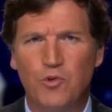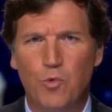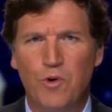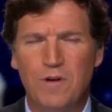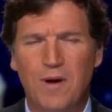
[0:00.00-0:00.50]
are
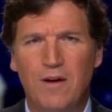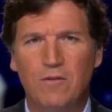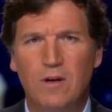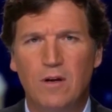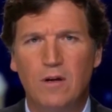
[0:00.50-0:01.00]
worried
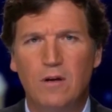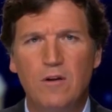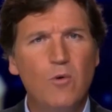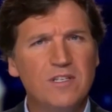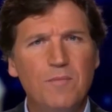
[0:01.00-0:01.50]
about.
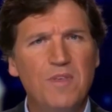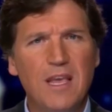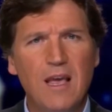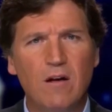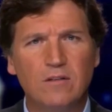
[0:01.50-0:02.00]
No, it's
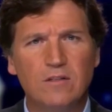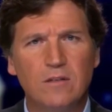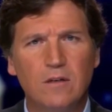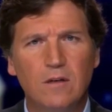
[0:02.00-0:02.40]
something else.